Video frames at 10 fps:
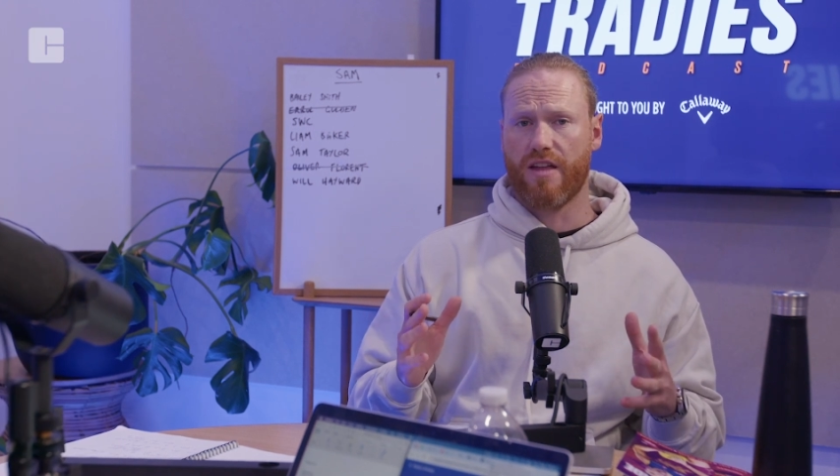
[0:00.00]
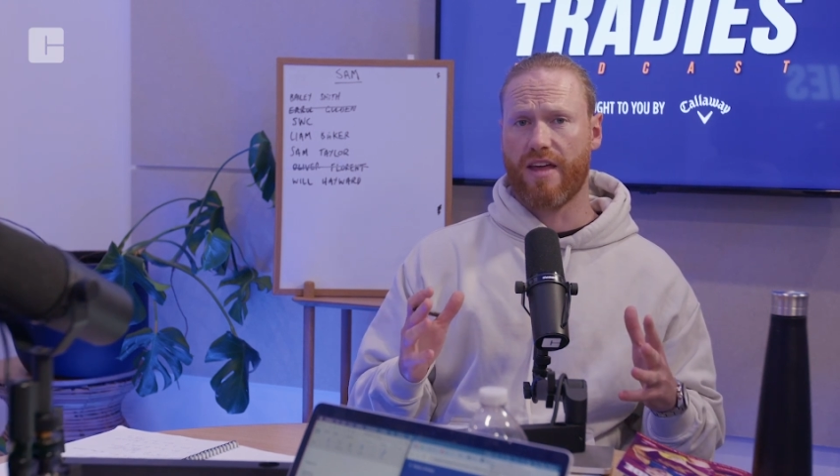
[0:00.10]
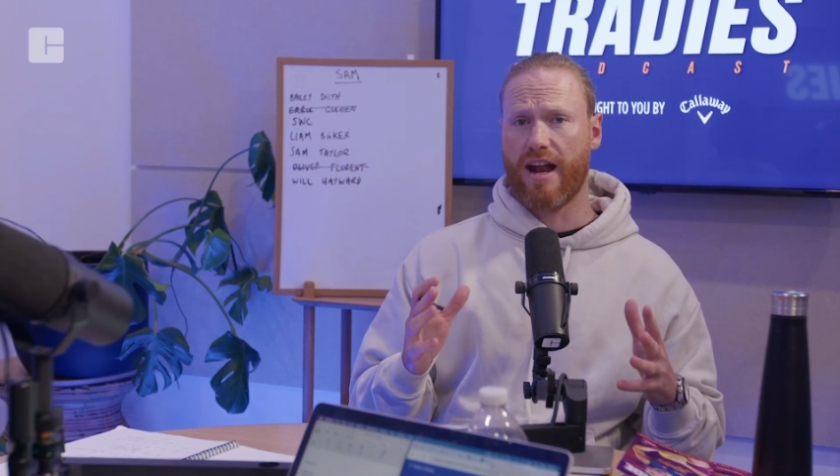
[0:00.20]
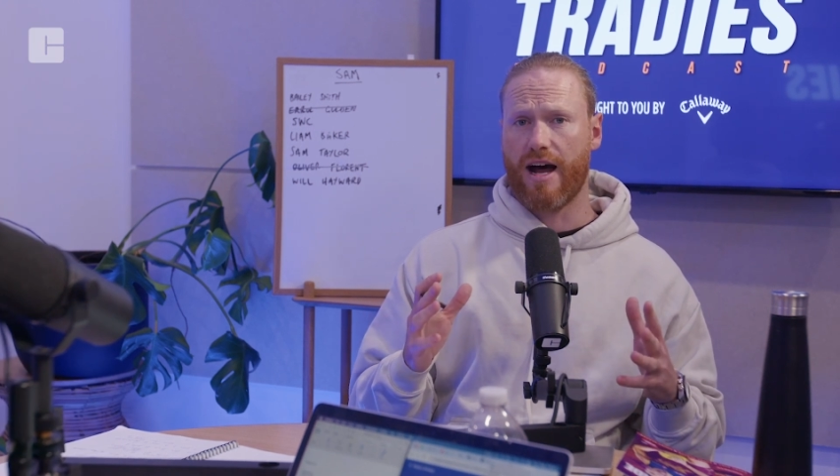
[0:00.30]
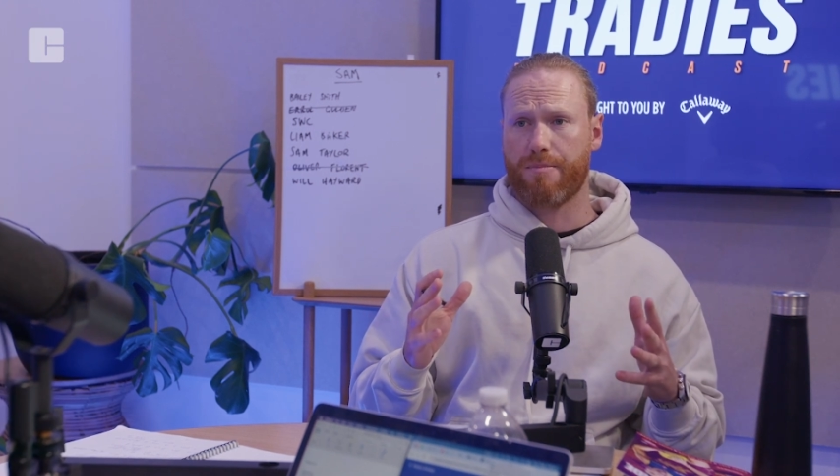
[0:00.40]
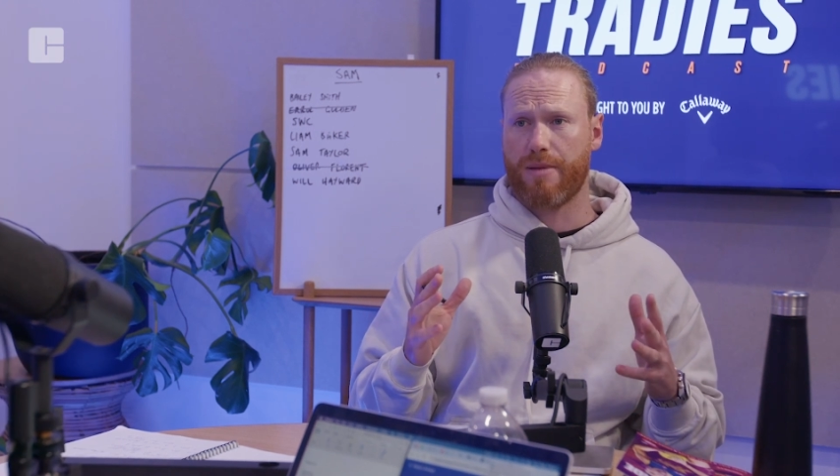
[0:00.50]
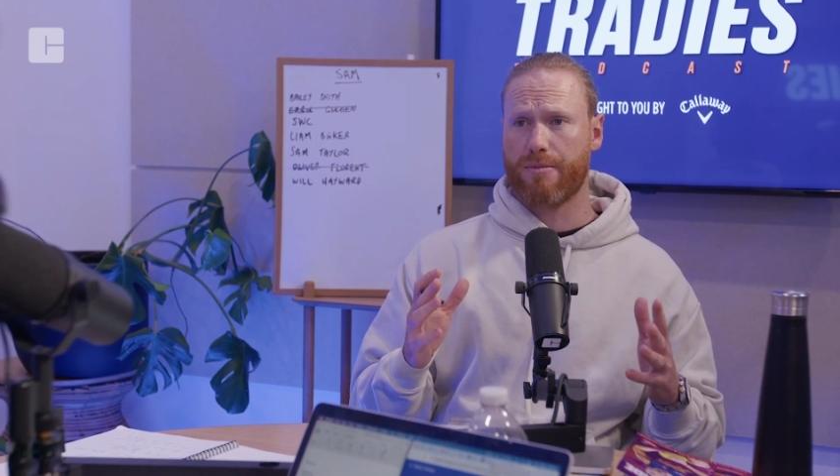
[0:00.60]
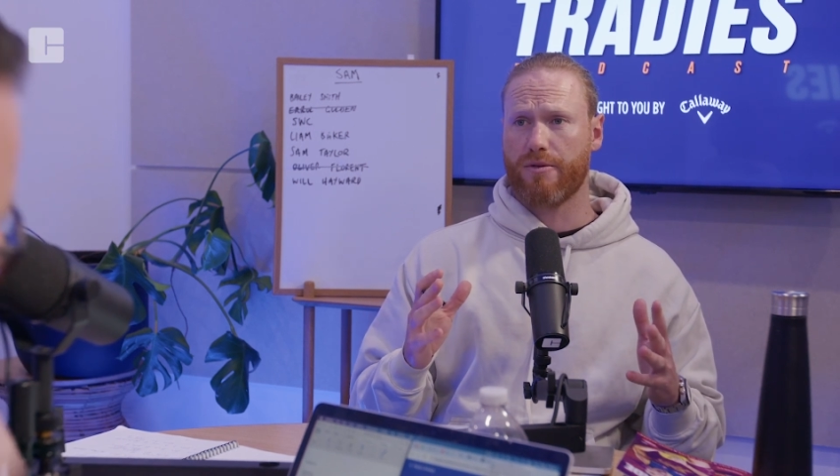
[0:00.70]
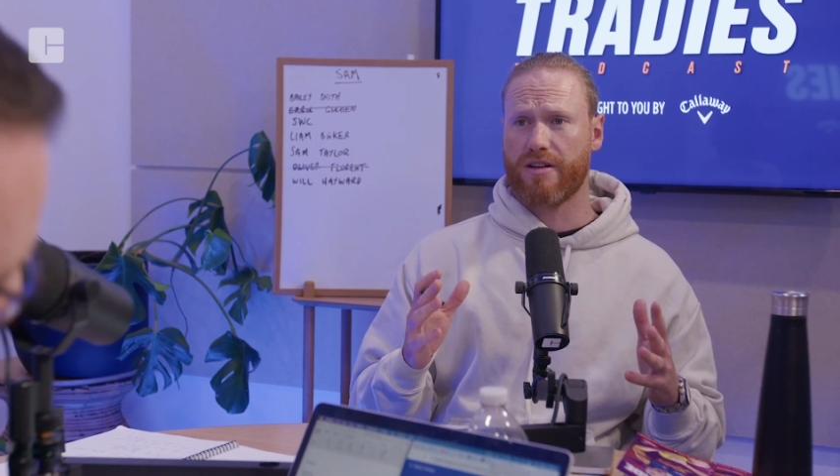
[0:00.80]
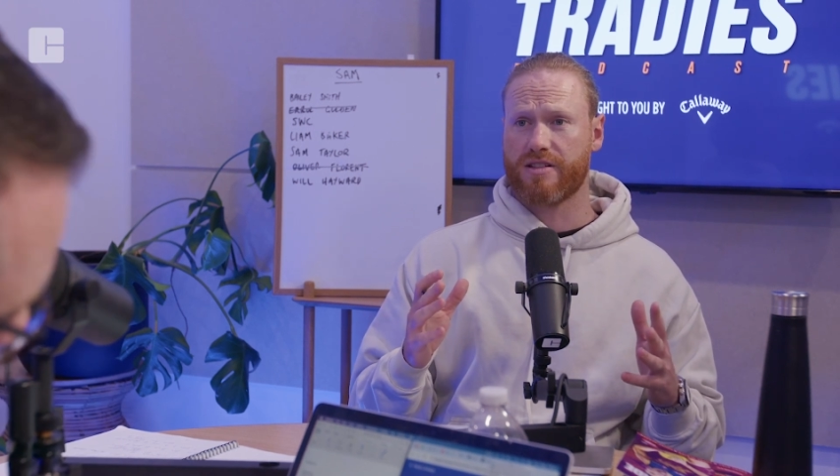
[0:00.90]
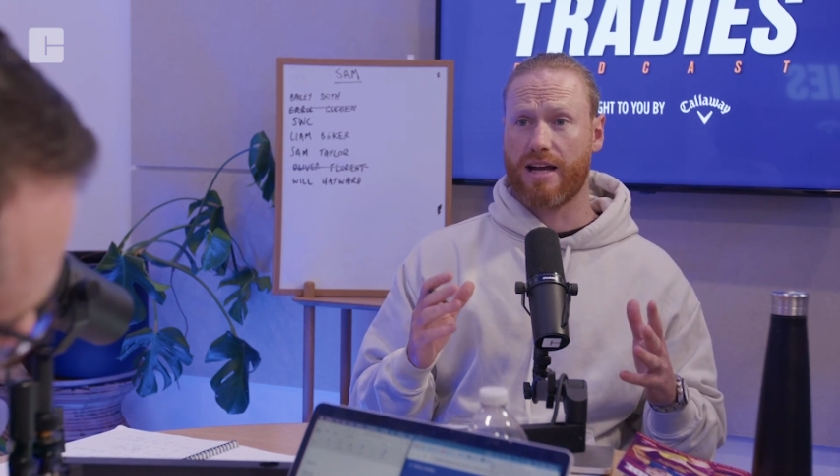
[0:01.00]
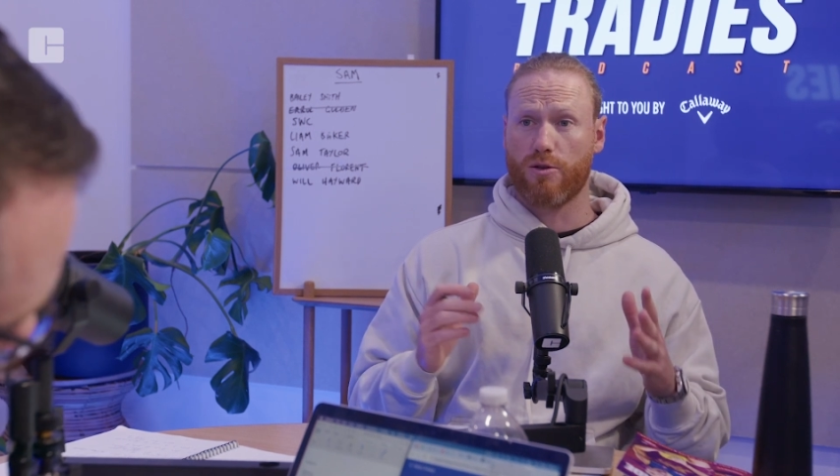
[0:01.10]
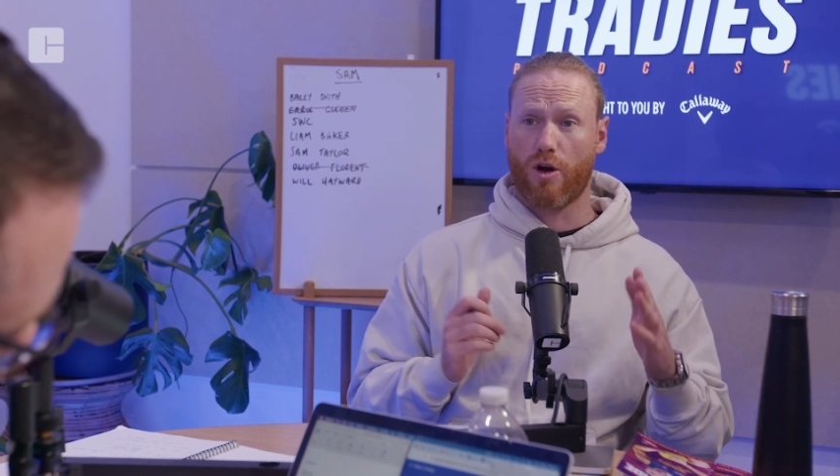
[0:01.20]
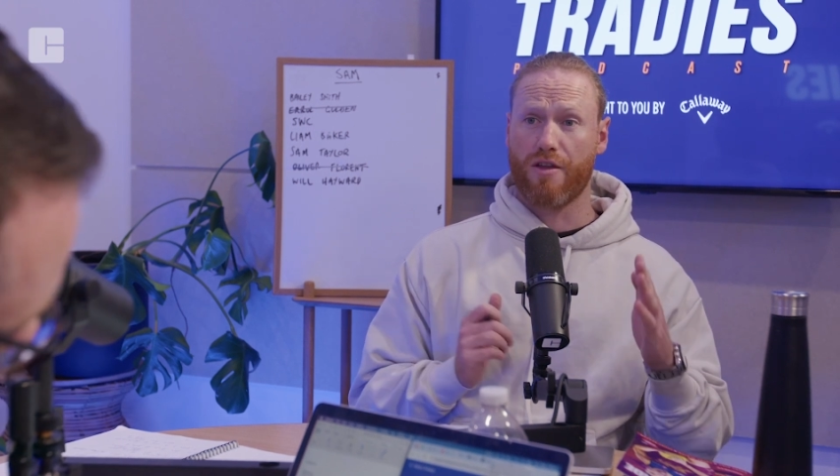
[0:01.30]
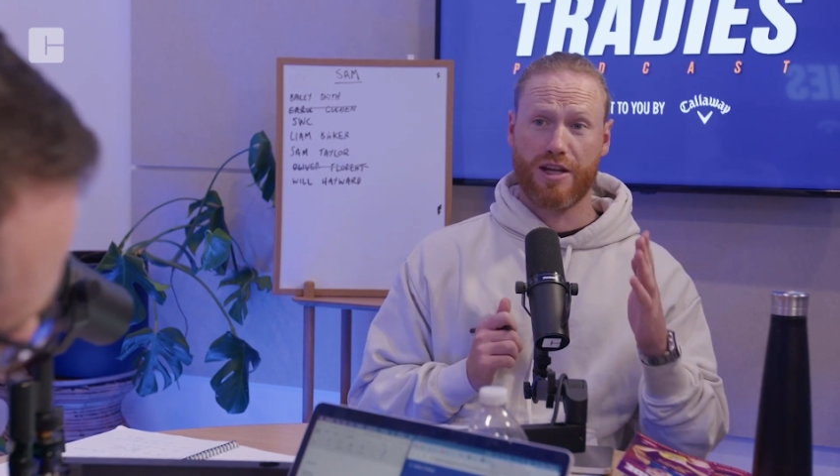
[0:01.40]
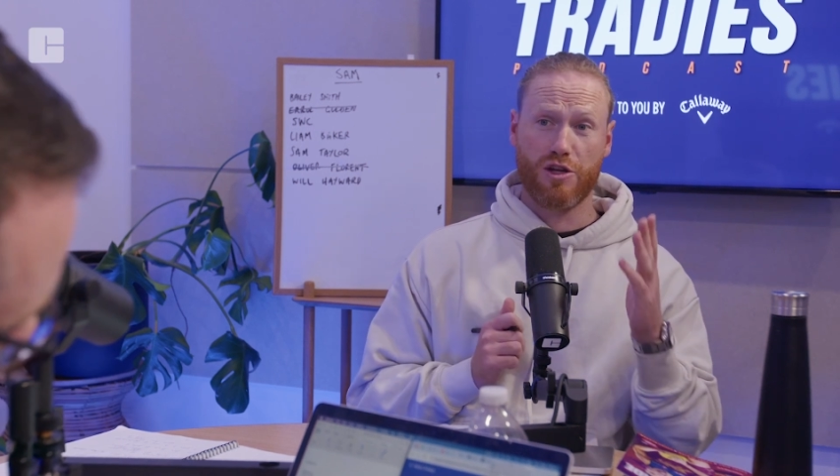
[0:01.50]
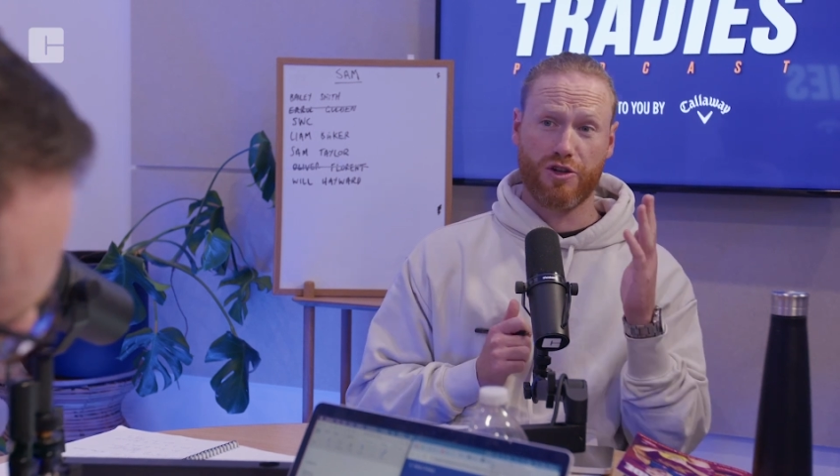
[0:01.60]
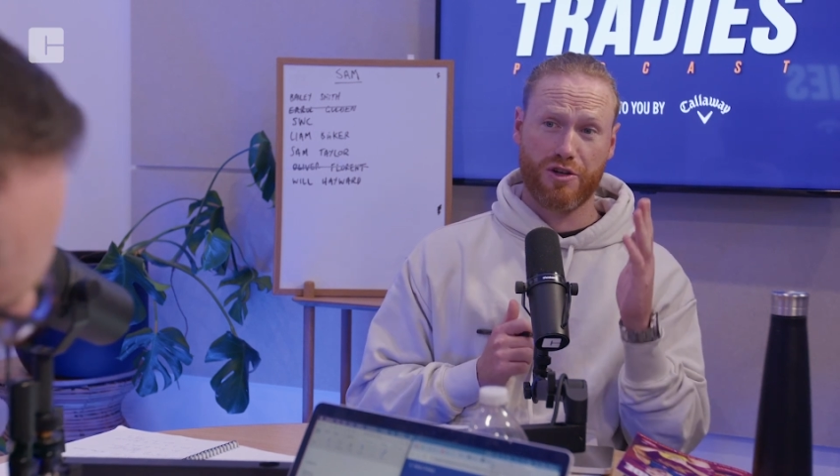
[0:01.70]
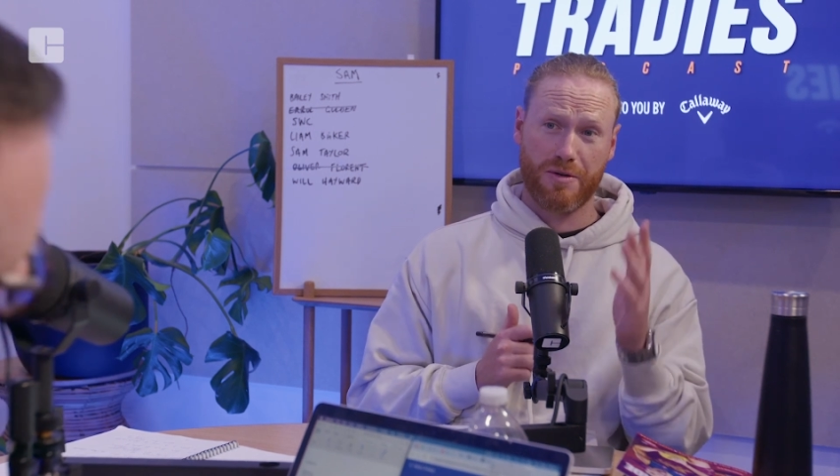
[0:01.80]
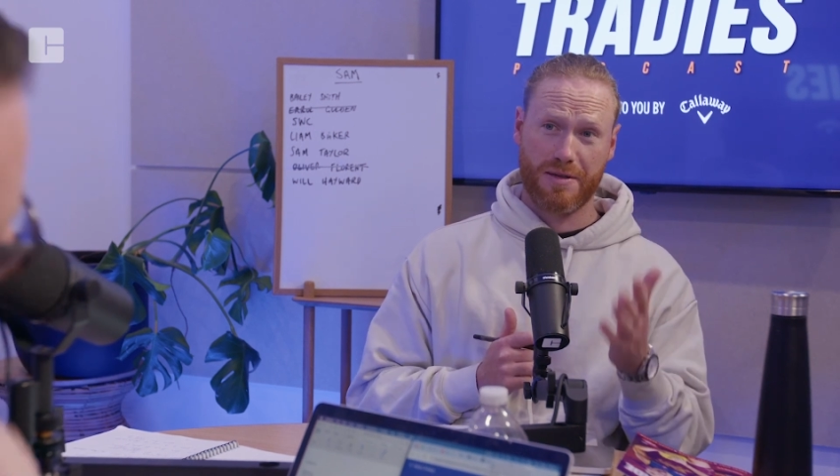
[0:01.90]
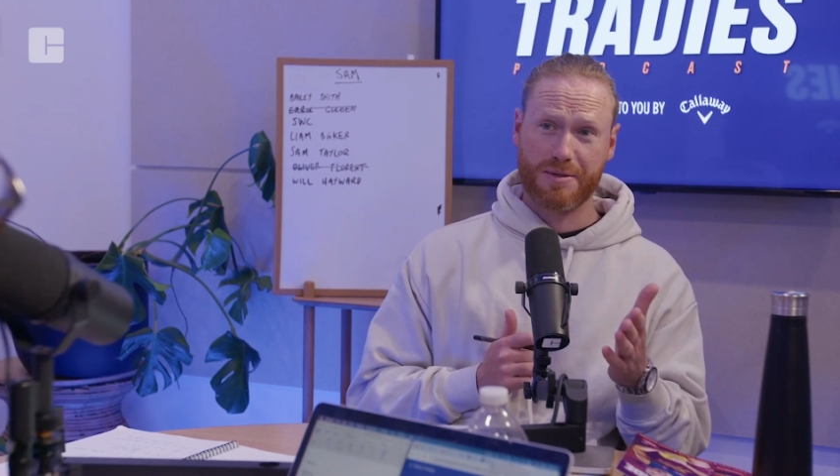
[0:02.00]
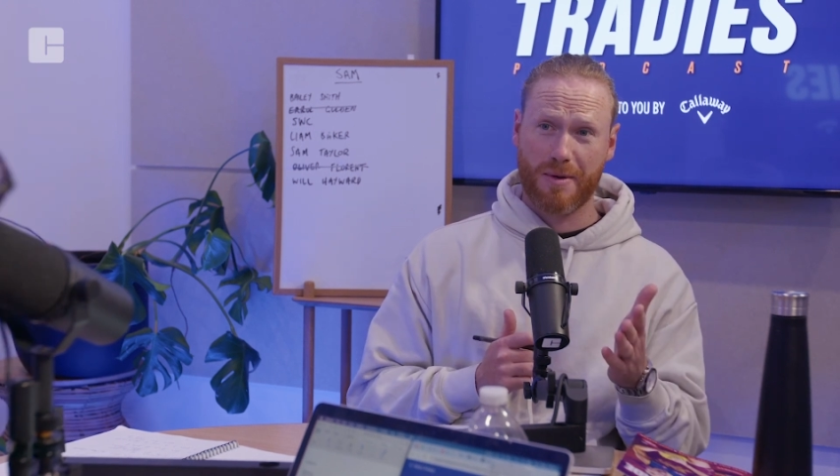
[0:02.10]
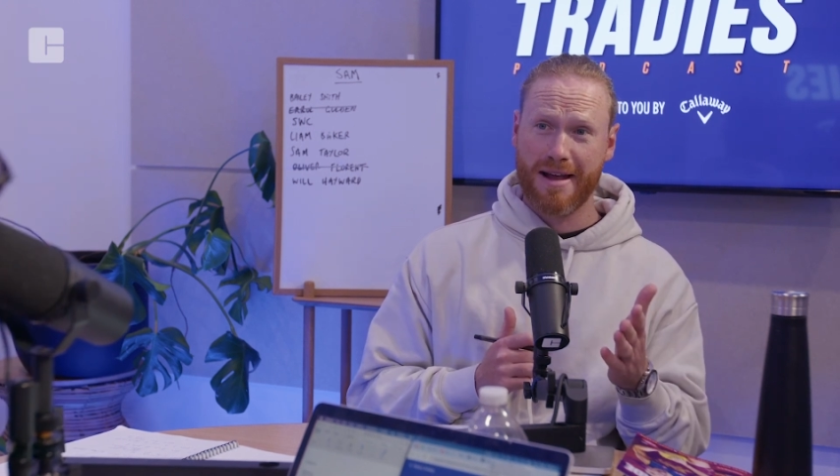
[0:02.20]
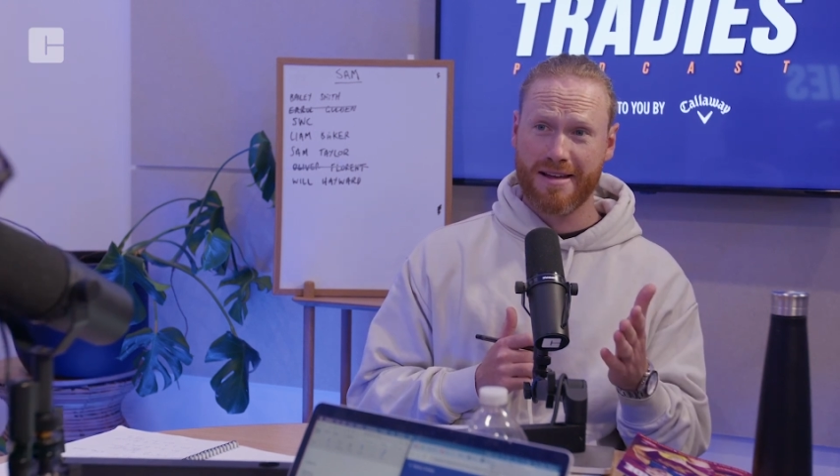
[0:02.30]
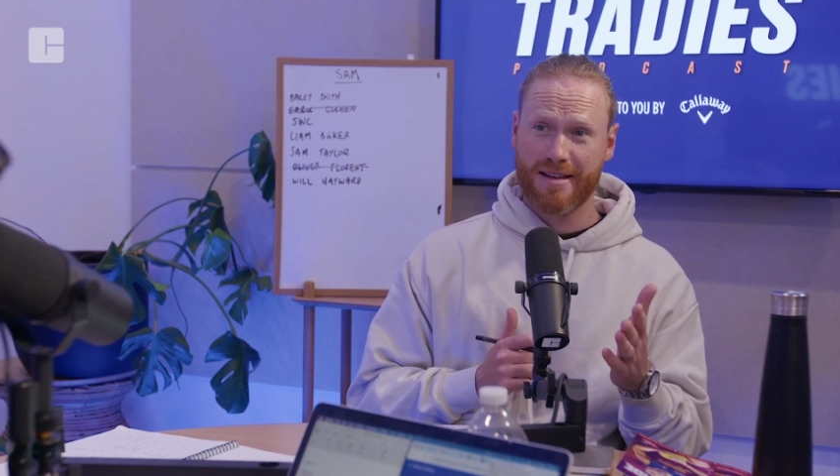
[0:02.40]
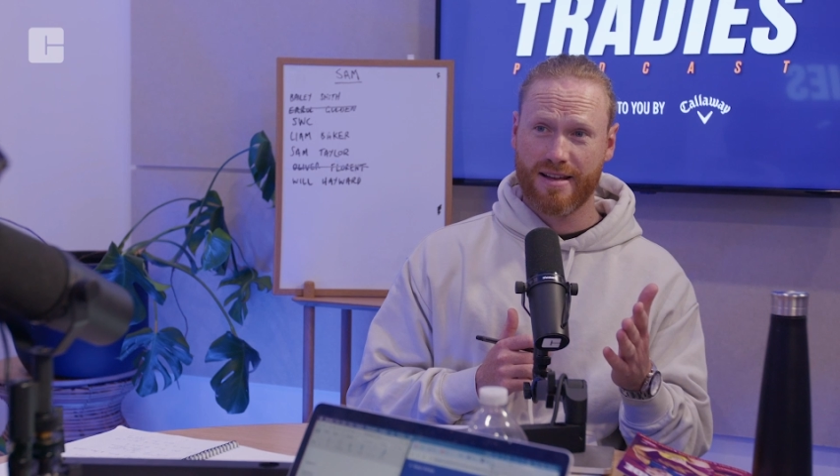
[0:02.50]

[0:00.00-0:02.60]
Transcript: and that are people that say, look, I think you should do it this way.